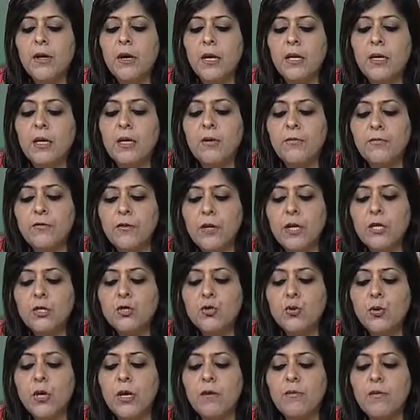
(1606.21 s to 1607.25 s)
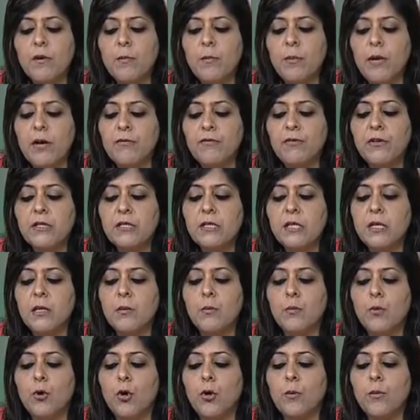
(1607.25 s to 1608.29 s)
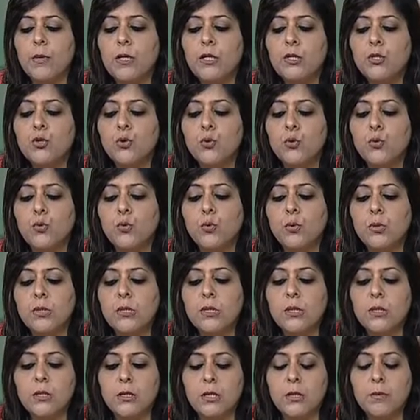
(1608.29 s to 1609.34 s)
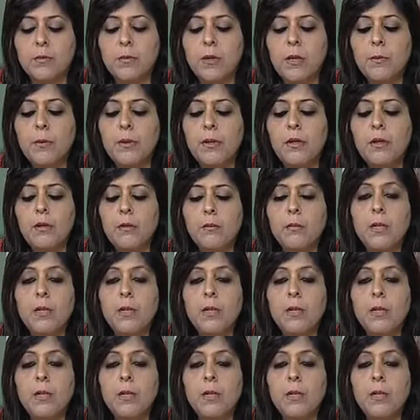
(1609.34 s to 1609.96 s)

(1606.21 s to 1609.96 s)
and an effort to give a preference in employment to certain people,